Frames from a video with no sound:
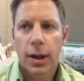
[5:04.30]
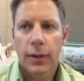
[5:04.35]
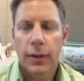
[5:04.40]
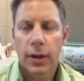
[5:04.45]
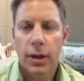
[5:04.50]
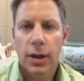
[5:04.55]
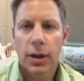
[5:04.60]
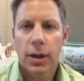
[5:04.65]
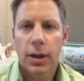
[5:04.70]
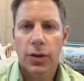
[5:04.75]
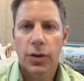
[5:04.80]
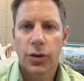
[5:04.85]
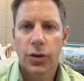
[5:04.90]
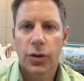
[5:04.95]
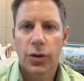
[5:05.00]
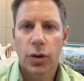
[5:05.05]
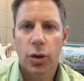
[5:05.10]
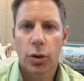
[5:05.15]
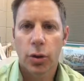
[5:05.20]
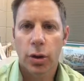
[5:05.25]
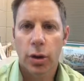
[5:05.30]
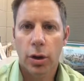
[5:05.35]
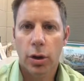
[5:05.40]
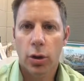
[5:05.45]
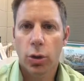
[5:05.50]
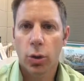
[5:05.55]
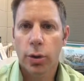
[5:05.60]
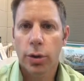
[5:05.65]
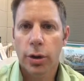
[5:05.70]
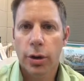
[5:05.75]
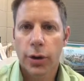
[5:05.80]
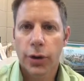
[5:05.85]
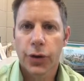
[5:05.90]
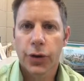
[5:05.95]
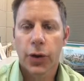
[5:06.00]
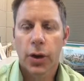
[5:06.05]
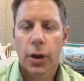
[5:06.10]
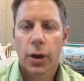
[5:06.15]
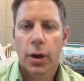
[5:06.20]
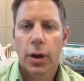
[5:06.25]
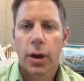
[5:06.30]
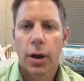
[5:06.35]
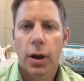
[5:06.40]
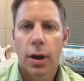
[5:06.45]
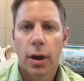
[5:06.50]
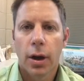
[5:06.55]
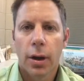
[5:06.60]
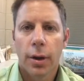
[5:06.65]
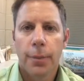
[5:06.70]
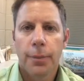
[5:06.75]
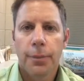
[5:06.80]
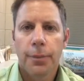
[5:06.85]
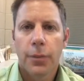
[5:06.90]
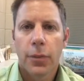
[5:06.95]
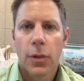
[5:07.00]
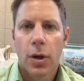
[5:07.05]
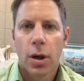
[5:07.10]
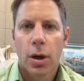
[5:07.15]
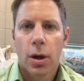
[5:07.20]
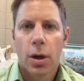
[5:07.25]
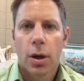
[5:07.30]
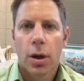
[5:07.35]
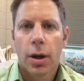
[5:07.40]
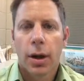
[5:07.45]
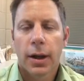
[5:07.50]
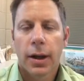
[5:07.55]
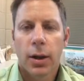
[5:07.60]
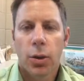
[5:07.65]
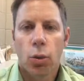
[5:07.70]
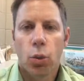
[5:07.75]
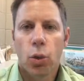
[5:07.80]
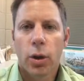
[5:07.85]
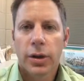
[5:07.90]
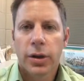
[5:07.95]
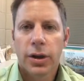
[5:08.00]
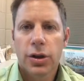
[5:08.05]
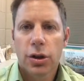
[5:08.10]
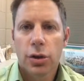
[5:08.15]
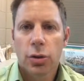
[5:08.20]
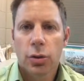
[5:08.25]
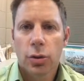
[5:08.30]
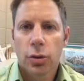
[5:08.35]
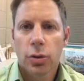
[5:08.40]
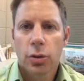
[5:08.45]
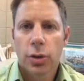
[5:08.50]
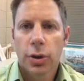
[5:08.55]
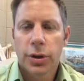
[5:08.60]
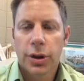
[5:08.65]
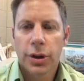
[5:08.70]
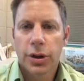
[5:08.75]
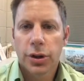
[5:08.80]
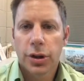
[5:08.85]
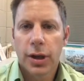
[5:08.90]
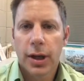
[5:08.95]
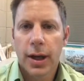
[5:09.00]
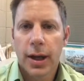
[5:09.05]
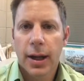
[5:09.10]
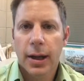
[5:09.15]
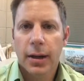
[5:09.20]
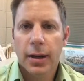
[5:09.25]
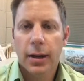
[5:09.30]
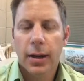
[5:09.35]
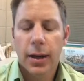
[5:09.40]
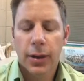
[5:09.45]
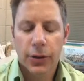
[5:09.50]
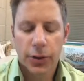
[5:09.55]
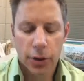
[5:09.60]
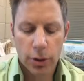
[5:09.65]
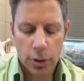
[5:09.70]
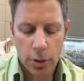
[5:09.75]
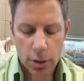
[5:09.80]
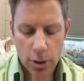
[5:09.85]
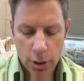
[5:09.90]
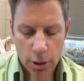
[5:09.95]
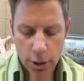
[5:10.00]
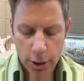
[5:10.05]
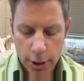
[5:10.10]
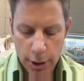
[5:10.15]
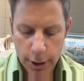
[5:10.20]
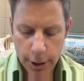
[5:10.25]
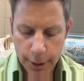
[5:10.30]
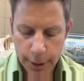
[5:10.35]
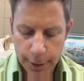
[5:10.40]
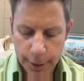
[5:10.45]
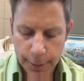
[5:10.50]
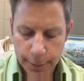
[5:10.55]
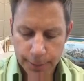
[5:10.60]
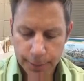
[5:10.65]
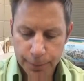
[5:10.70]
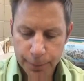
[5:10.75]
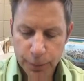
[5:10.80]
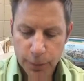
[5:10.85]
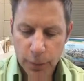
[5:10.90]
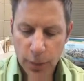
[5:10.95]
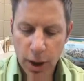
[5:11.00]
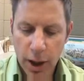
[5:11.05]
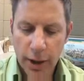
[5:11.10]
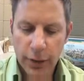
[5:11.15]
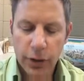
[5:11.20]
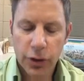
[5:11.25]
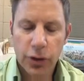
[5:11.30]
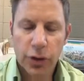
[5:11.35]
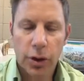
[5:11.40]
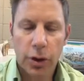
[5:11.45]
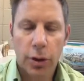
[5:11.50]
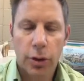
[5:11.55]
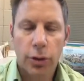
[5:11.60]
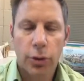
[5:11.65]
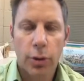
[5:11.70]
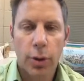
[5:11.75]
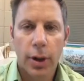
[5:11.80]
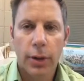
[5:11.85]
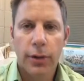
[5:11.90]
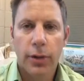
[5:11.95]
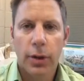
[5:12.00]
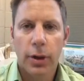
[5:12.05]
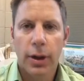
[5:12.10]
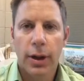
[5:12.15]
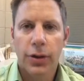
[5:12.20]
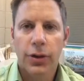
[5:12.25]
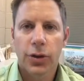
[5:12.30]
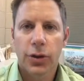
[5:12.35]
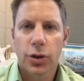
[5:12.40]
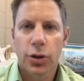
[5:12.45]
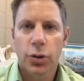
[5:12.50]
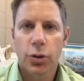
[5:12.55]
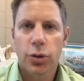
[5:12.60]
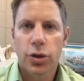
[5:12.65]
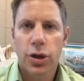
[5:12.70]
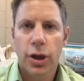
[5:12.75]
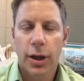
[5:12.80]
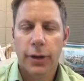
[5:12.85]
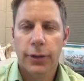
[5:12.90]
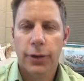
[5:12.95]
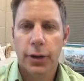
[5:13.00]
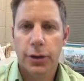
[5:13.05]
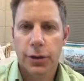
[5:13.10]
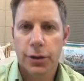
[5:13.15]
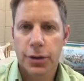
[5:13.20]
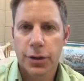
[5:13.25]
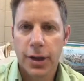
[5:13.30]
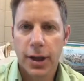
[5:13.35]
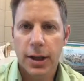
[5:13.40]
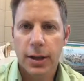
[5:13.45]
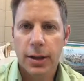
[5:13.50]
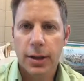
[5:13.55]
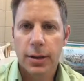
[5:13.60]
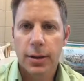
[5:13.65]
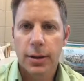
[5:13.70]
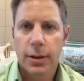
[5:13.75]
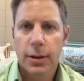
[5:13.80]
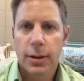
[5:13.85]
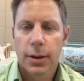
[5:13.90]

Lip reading: Can the kids go to the corners? Um, Again, what did you get out of the lesson? Um, Obviously, throughout the lesson, you check for understanding